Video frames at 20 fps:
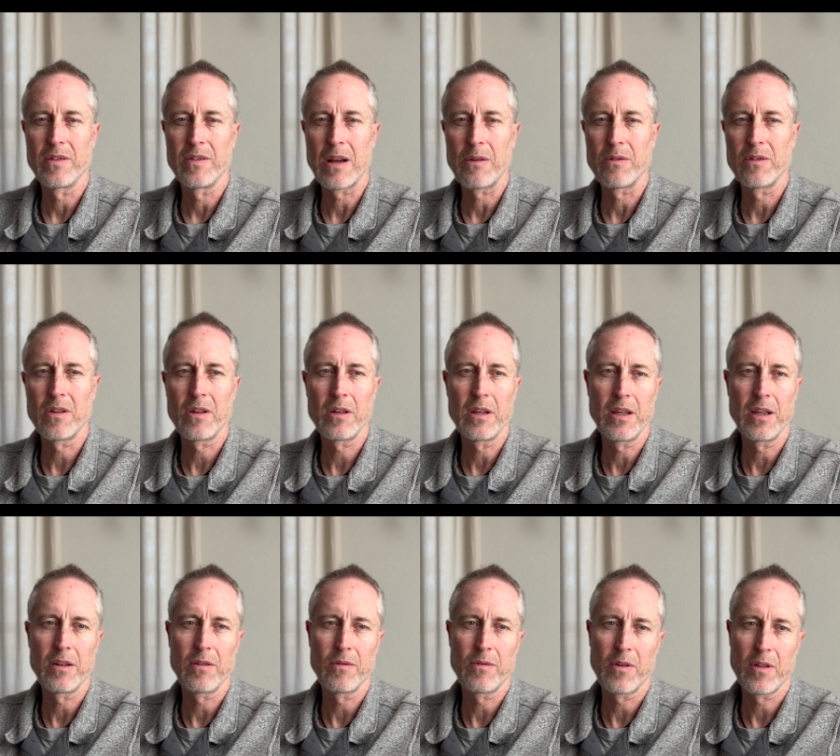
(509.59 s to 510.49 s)
I was
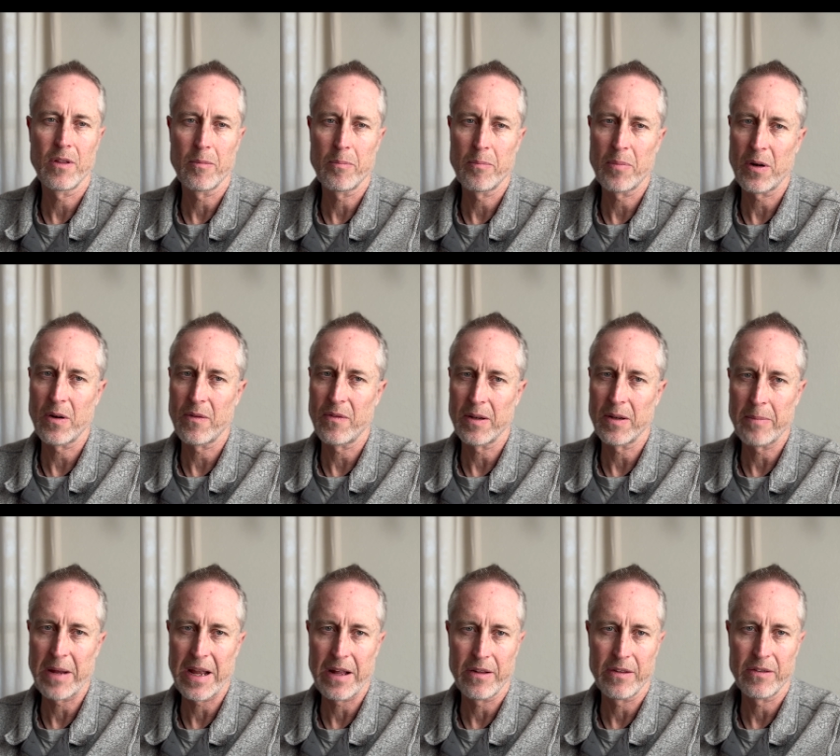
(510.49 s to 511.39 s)
looking for the perfect
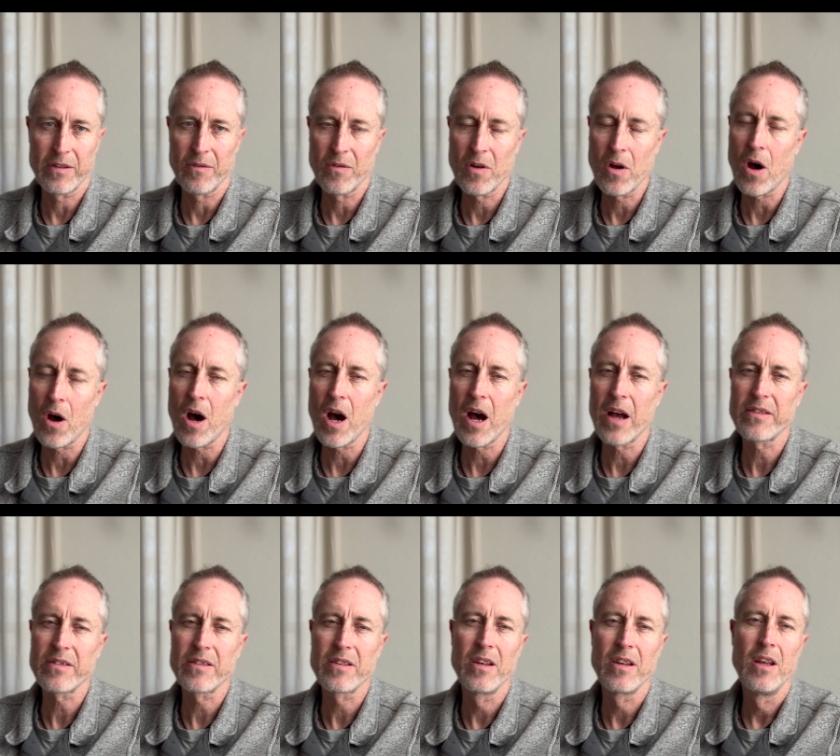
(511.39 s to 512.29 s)
balance of
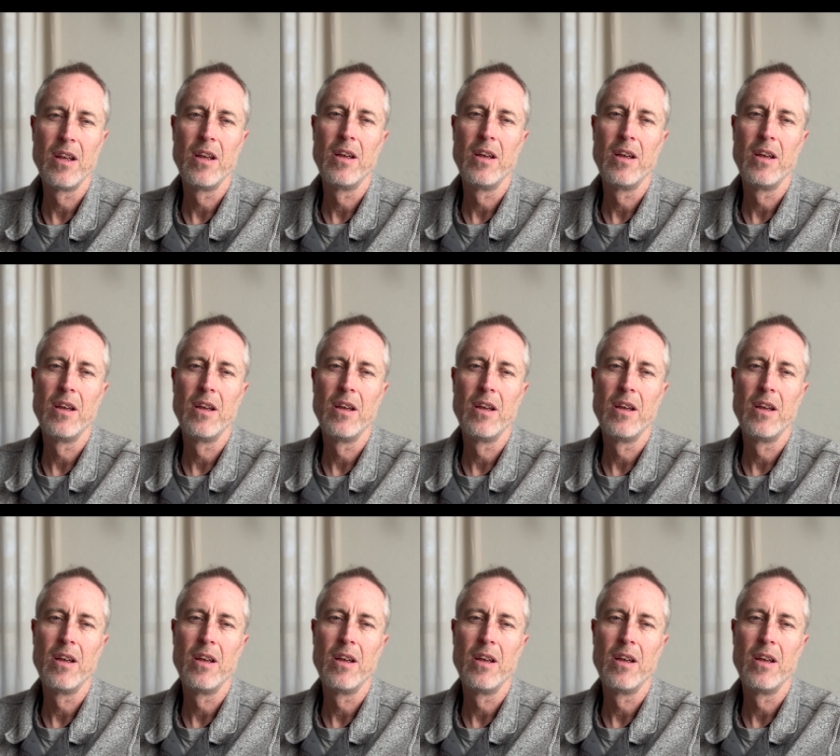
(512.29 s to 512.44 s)
cost,